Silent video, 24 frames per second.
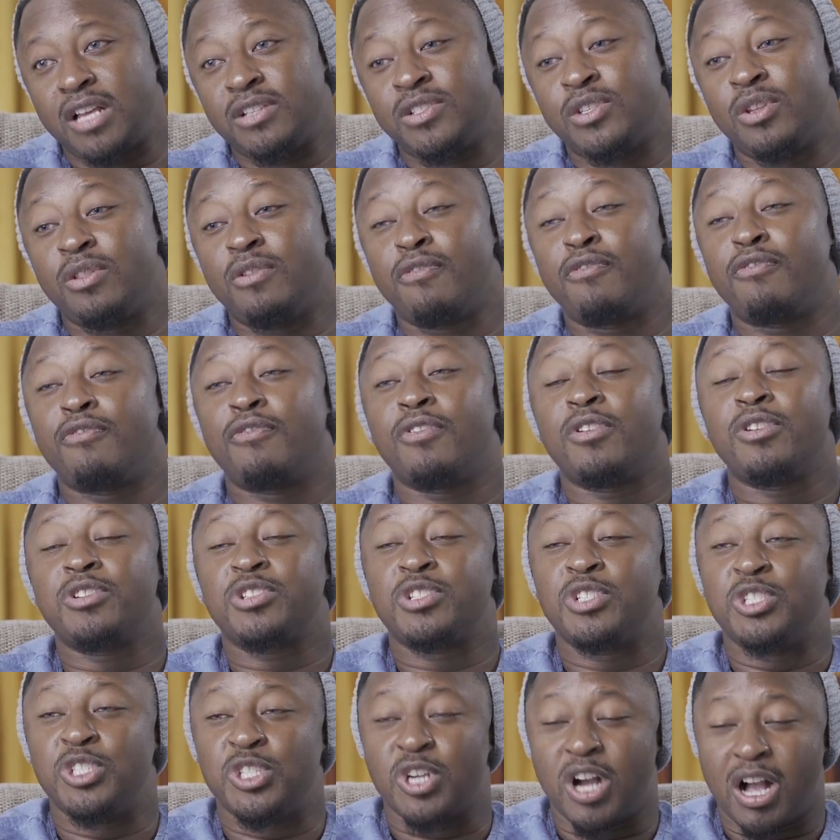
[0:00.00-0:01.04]
So the
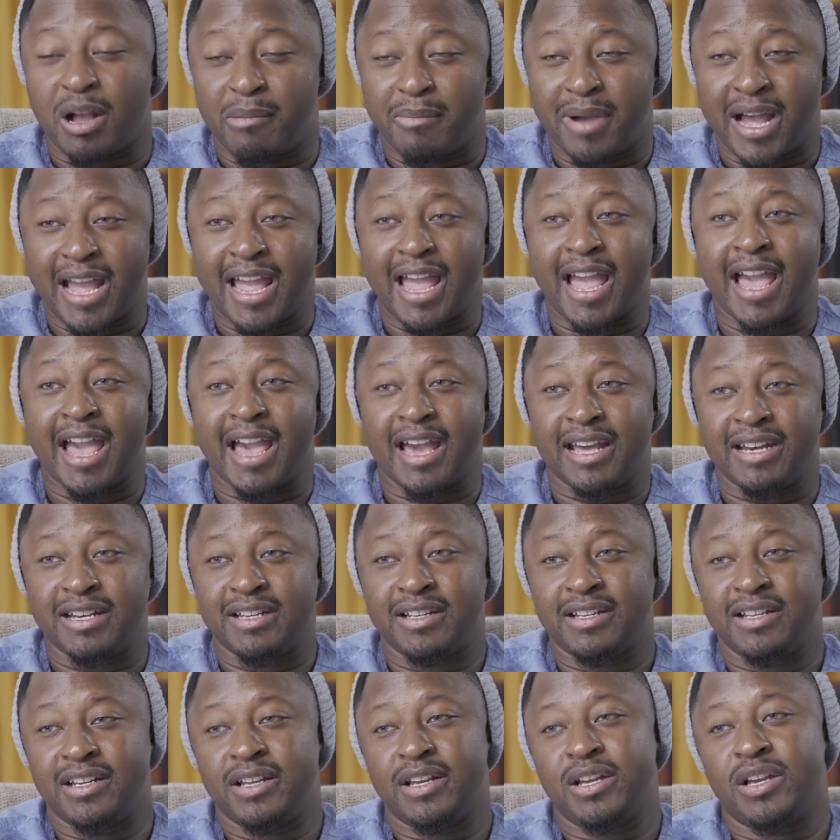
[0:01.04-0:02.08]
first job I had
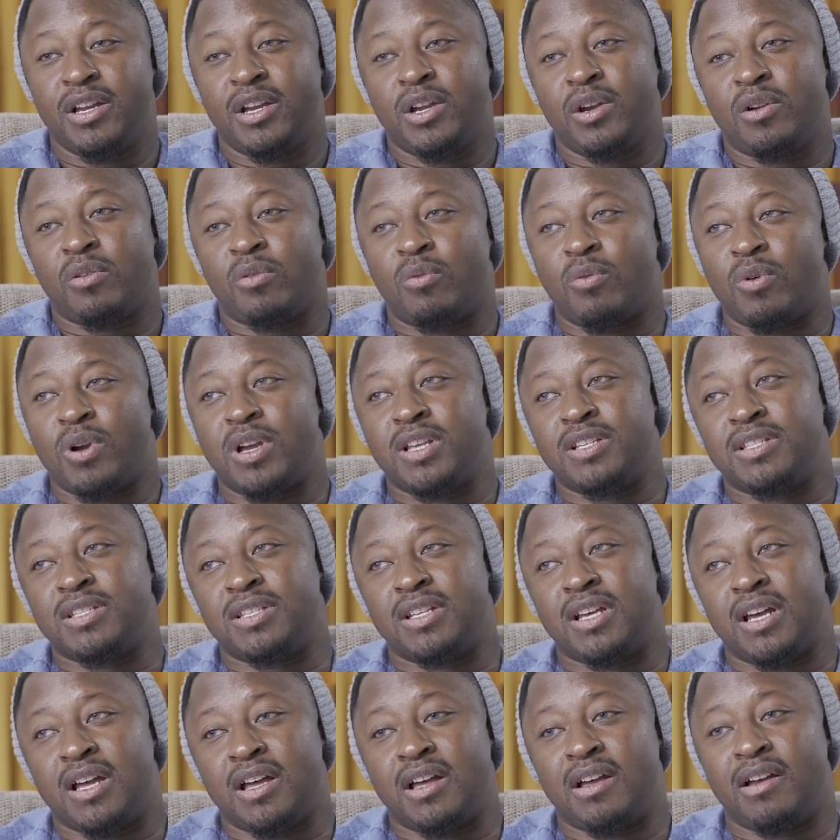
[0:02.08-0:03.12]
was
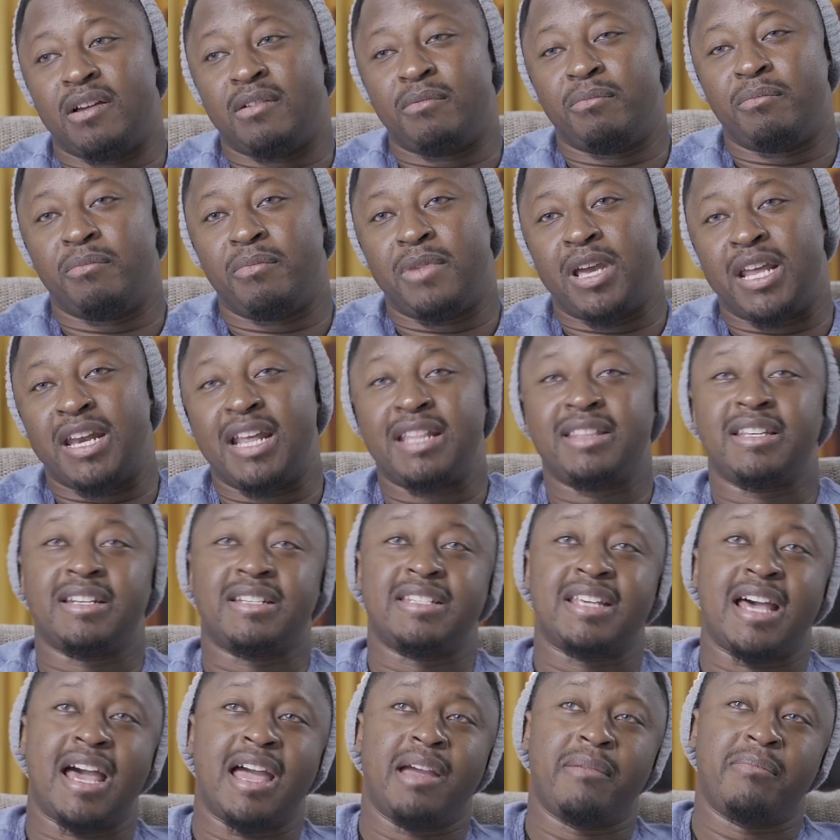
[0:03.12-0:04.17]
and at the
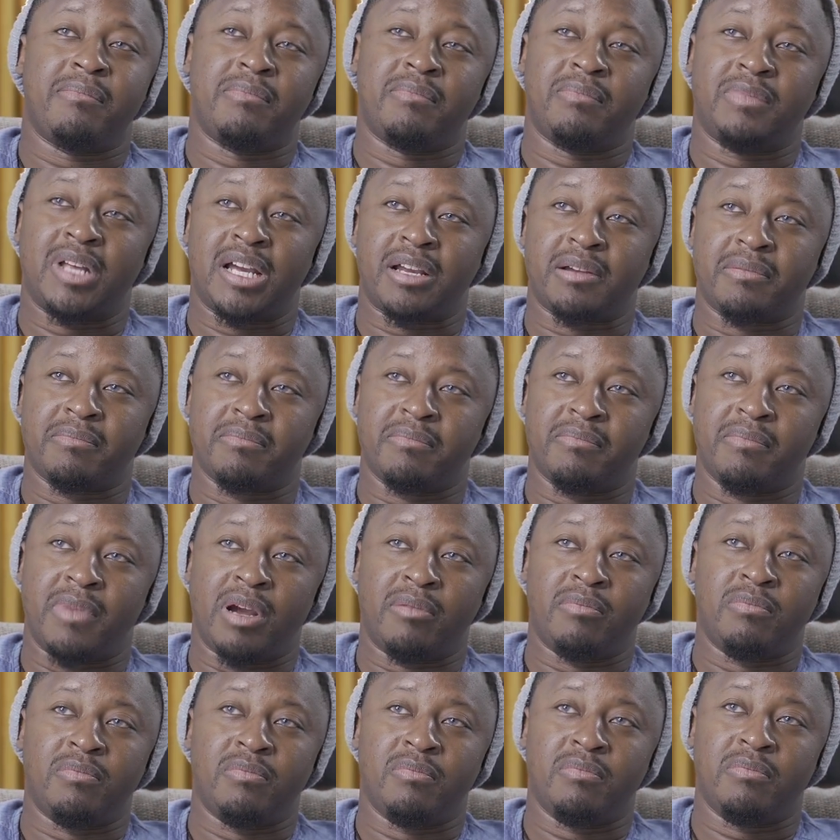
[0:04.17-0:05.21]
time, like,
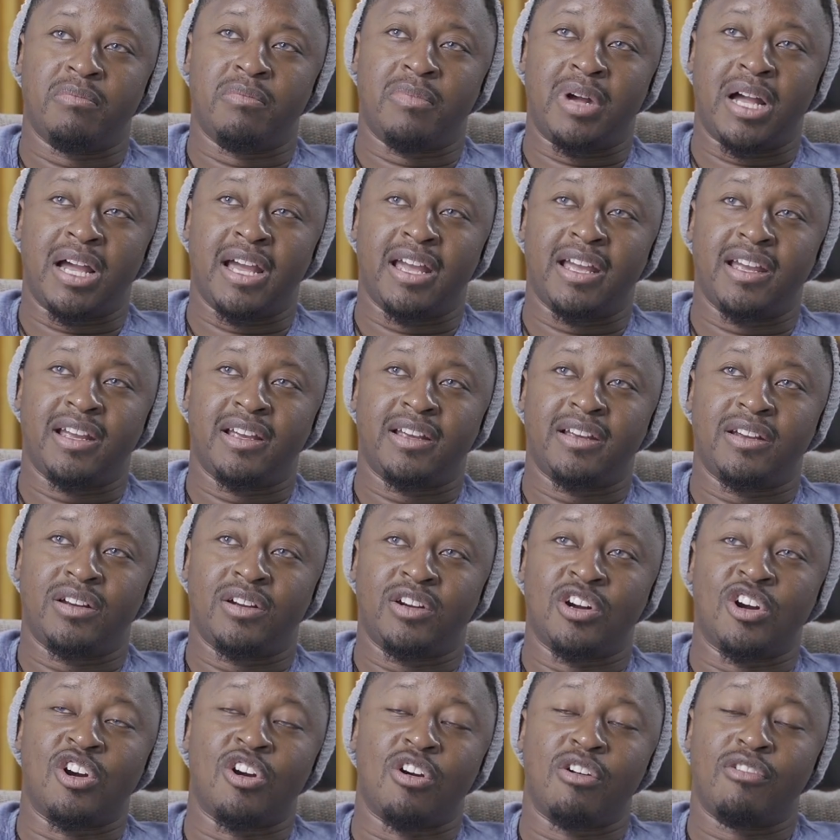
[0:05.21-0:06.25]
my
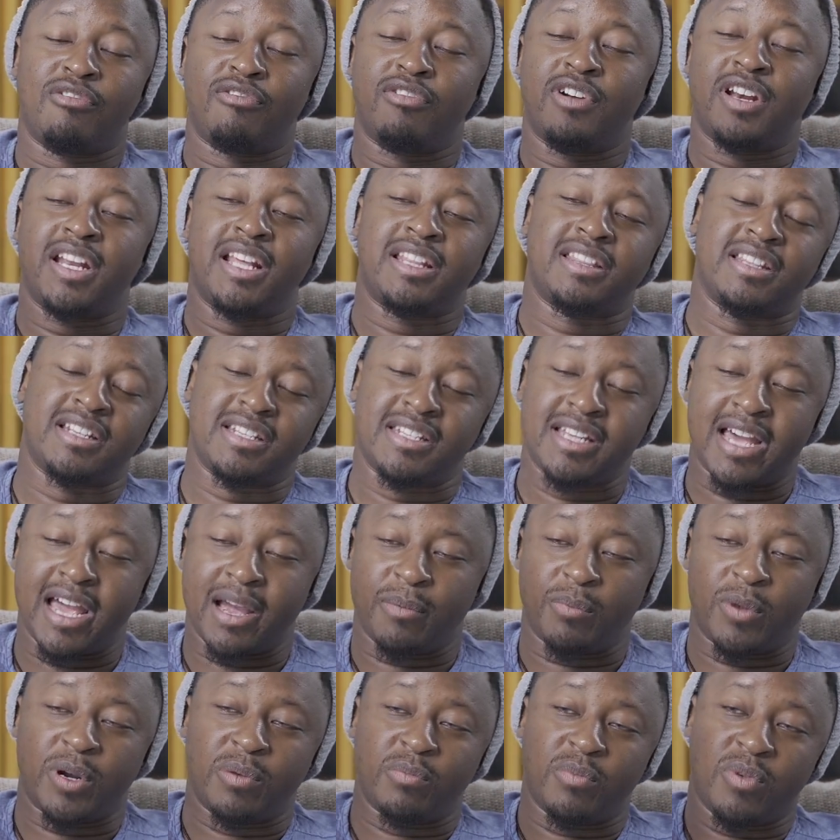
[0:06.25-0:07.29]
girlfriend at the
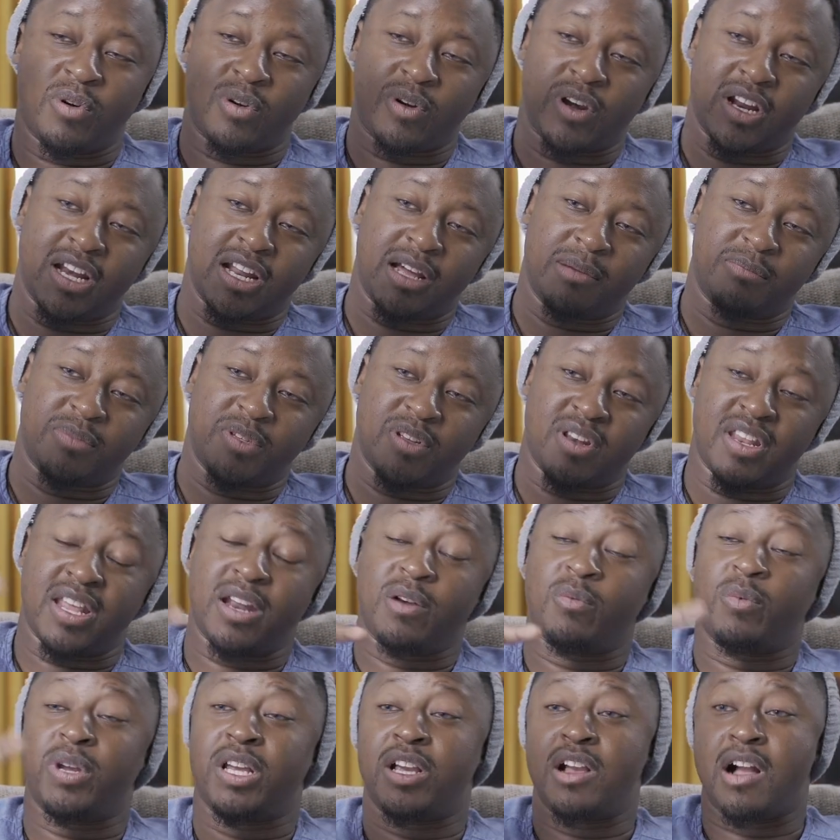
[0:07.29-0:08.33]
time, we'd broken up, so
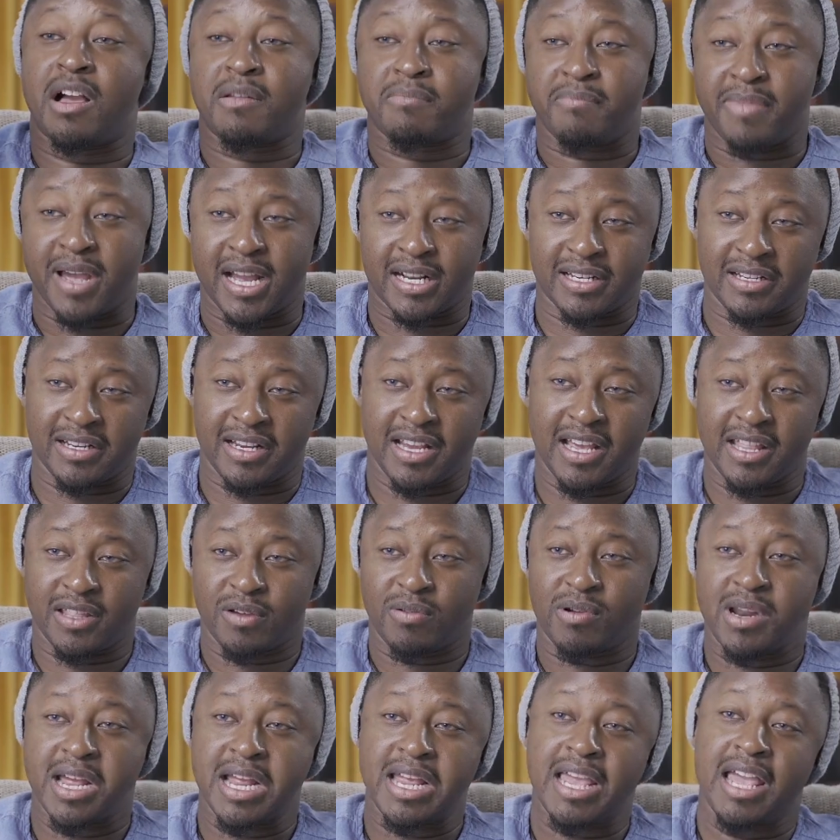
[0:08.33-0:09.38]
then we got back together
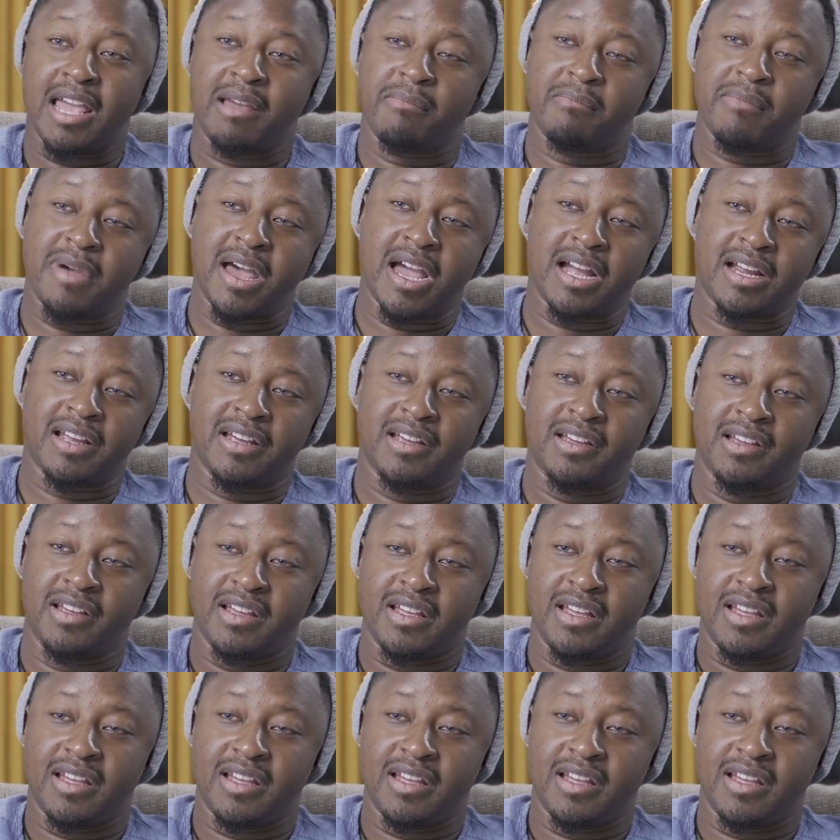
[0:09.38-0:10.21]
when I came back.